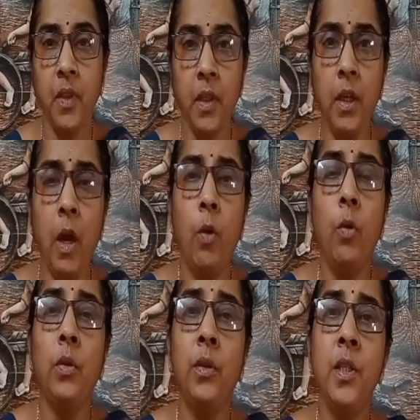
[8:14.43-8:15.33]

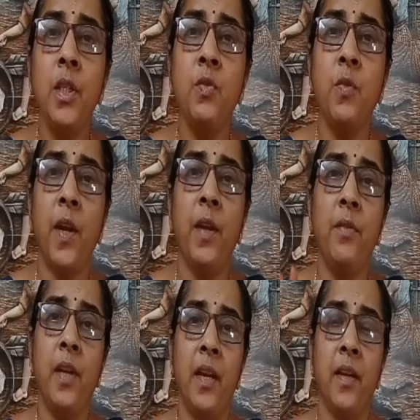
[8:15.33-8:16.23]
Now, these 5
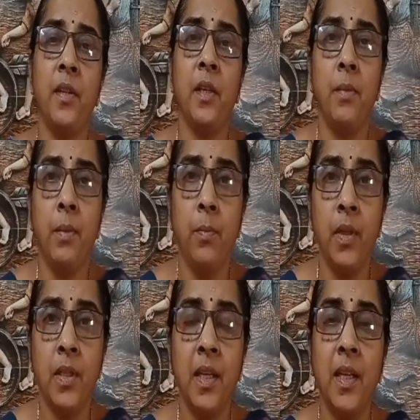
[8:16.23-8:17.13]
directory
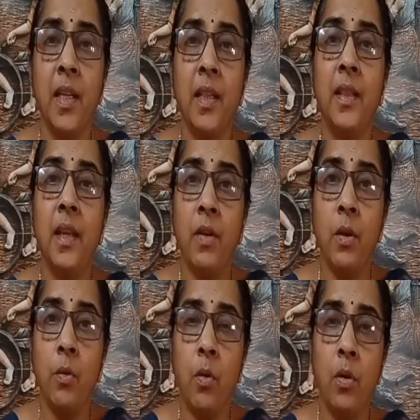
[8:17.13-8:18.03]
members, they were
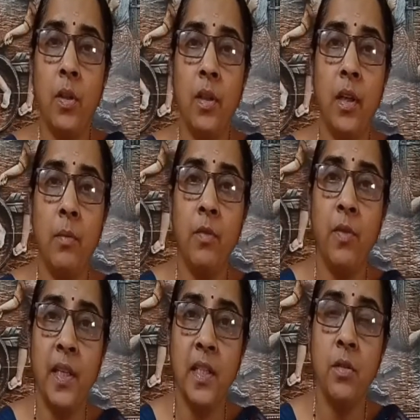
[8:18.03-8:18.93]
called in the name of
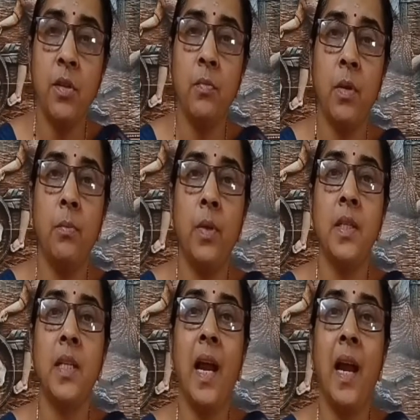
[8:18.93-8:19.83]
executive members
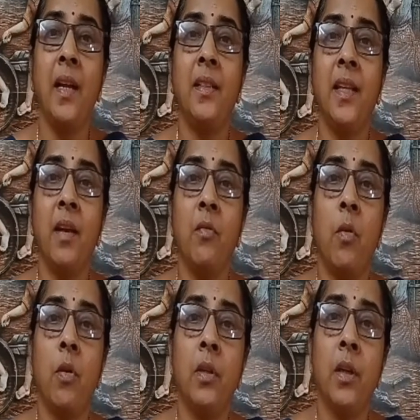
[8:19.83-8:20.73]
and they have
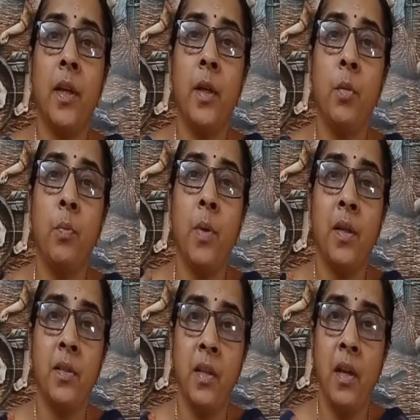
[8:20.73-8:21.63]
got the right to
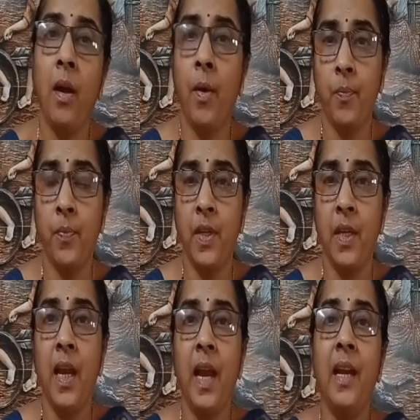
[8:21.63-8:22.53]
pass the law.
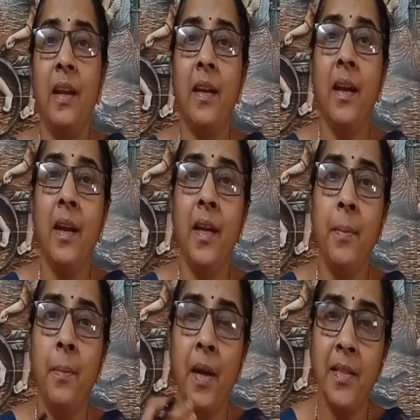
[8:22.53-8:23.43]
And
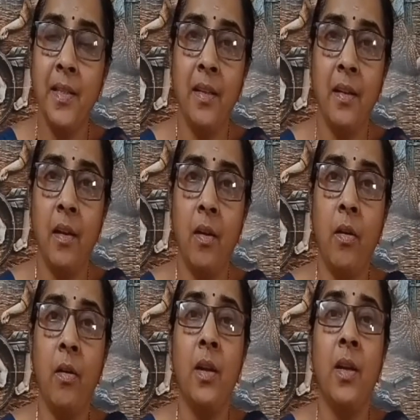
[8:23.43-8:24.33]
regarding passing
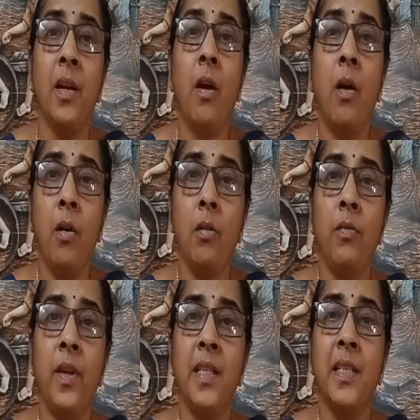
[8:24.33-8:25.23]
law,
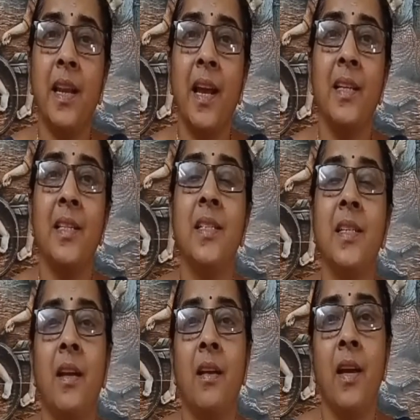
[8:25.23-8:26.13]
always clashes
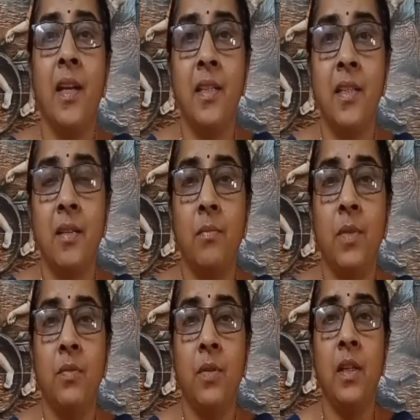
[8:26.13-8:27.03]
arise
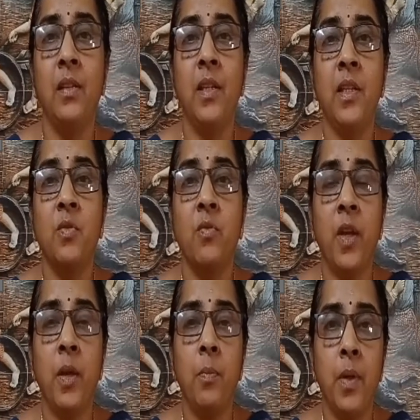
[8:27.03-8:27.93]
between these
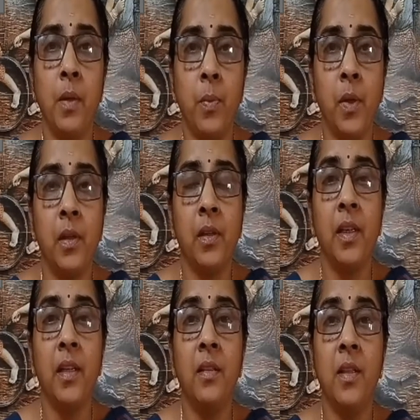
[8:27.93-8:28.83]
5 people.
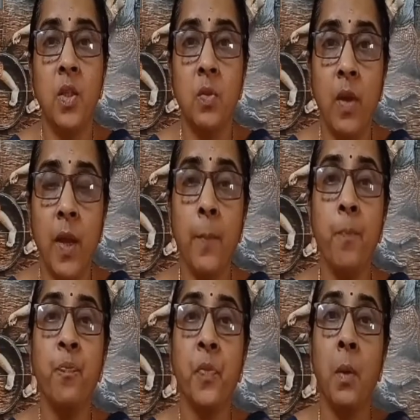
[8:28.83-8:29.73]
In this way,
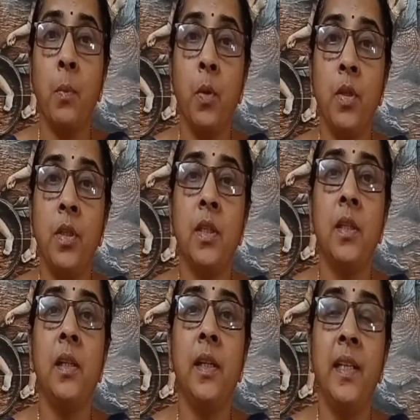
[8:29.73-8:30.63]

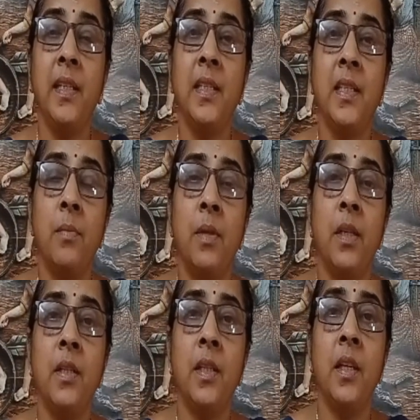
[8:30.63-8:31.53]
political
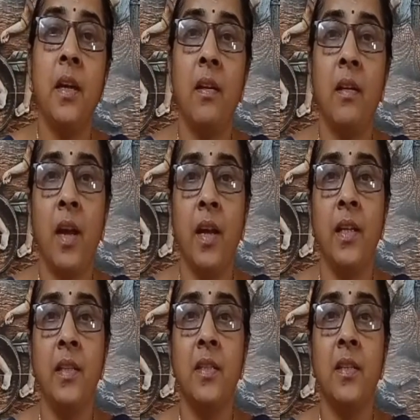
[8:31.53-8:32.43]
instability
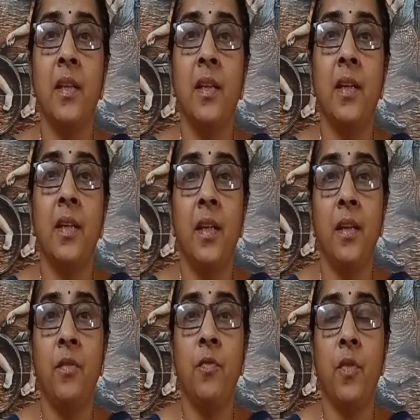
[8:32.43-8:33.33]
arose
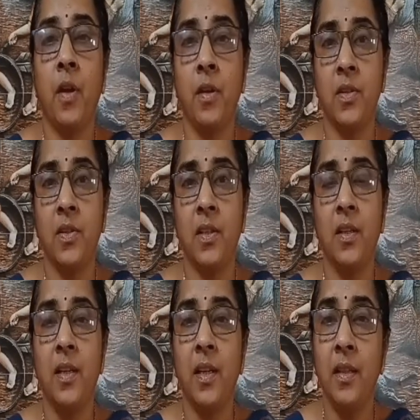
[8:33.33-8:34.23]
in France.
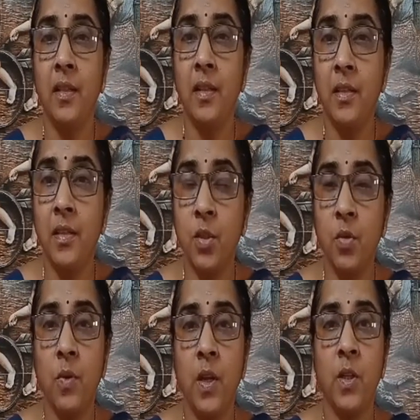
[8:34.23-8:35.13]
In this
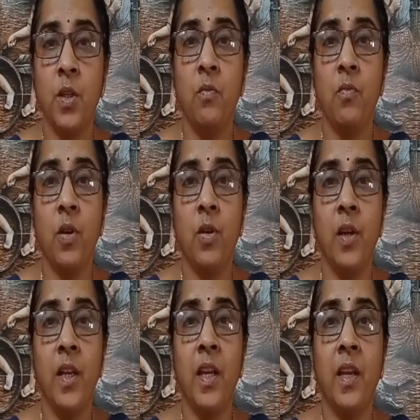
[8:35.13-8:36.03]
situation
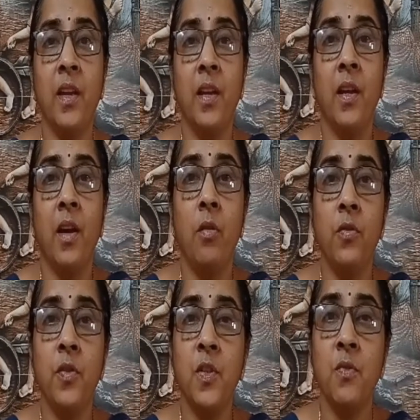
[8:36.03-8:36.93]
only, out of
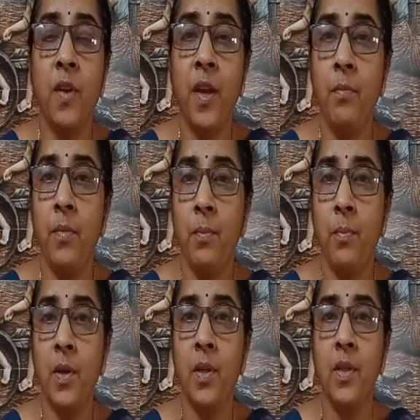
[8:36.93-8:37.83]
these 5
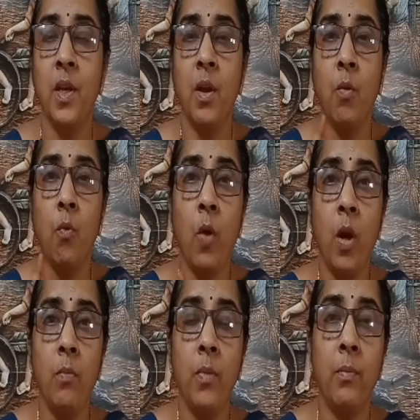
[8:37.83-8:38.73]
members,
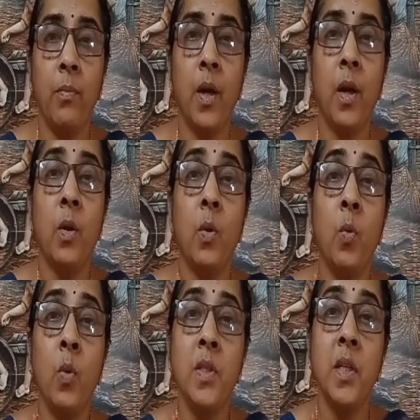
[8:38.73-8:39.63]
one member who
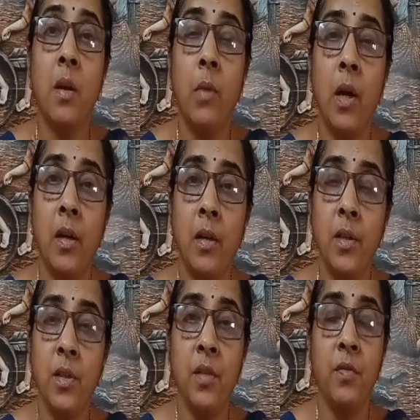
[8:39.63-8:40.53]
was a
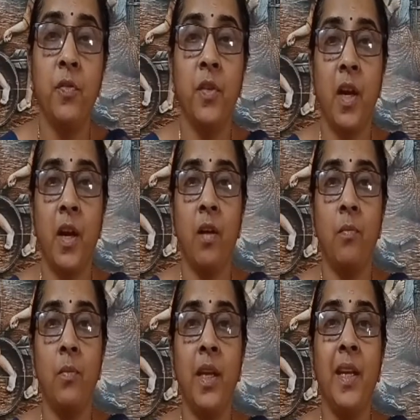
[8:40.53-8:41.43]
commander-in-chief of the
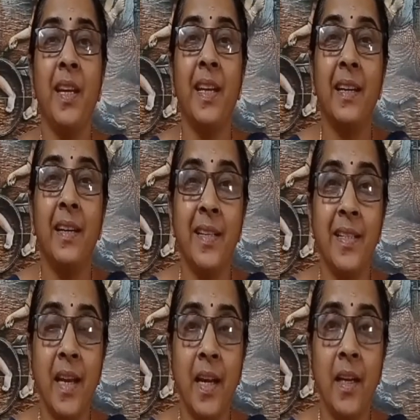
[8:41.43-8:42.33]
army
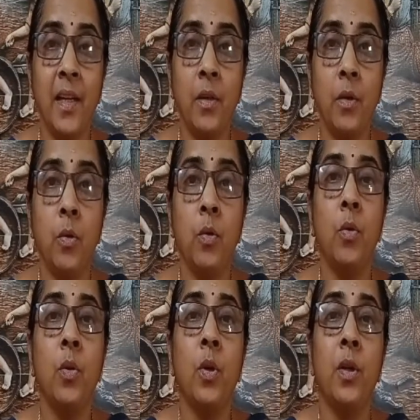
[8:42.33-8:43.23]
decided
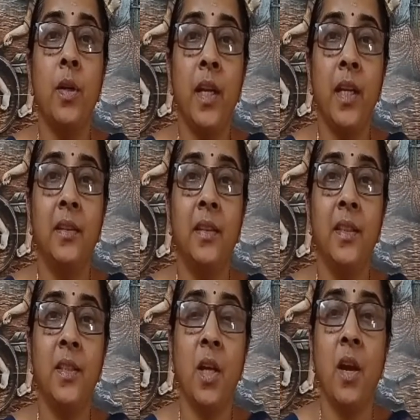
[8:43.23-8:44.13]
to take the
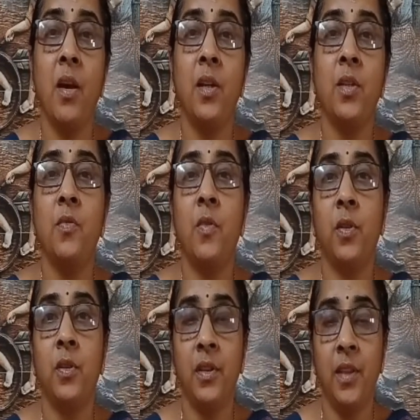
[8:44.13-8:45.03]
charge for
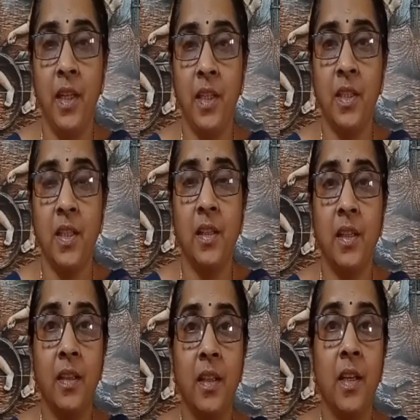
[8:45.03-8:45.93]
the nation
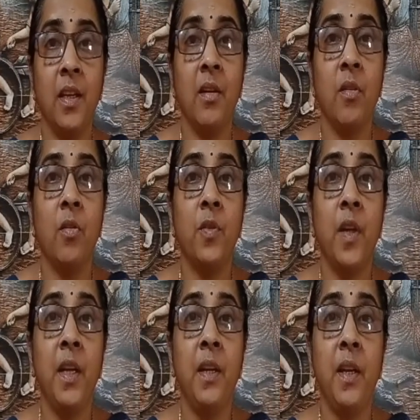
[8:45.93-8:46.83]
in the year of
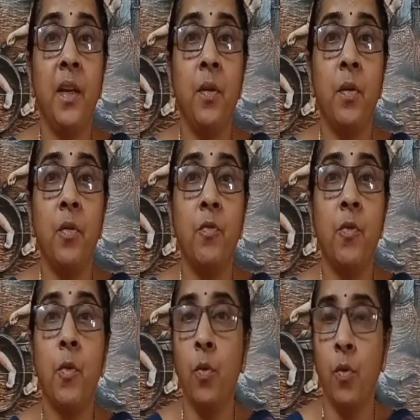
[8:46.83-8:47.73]

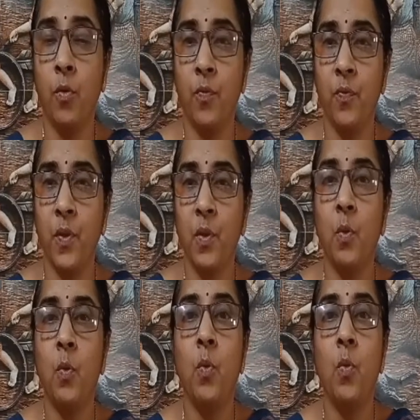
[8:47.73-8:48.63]
1804.
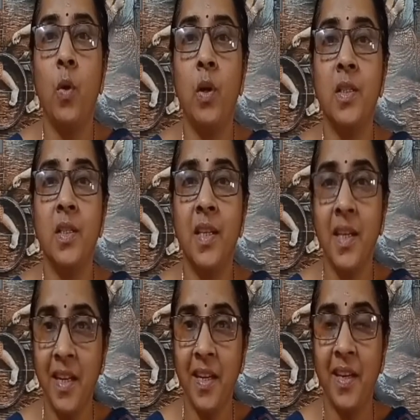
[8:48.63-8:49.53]
Who was
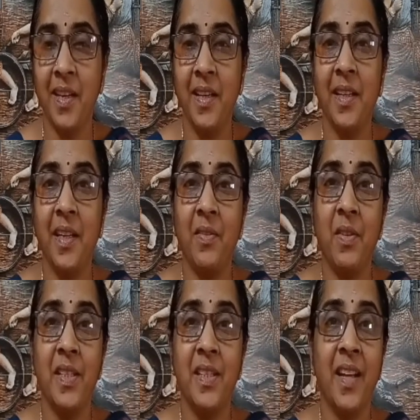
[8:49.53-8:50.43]
he? He
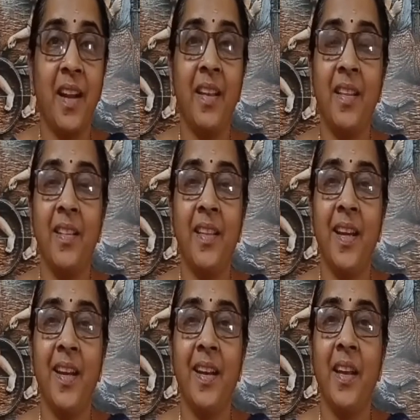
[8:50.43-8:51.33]
was none other
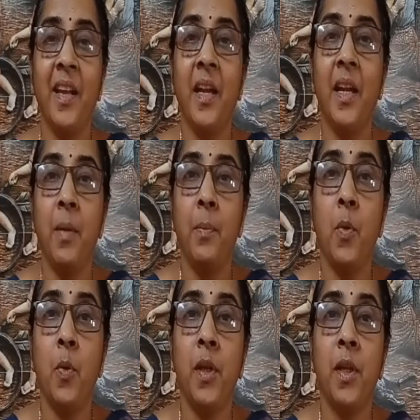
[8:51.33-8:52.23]
than
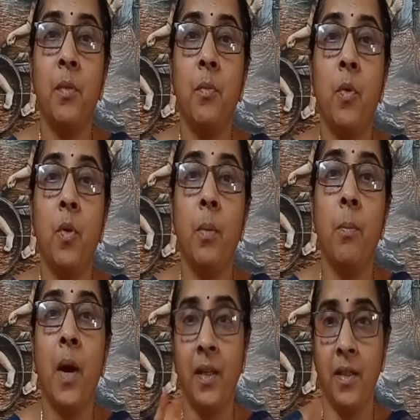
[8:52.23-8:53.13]
Napoleon
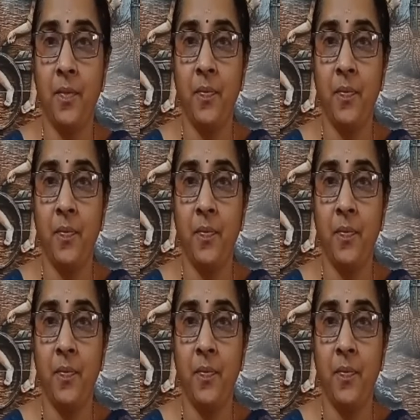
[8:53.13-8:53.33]
Bonaparte.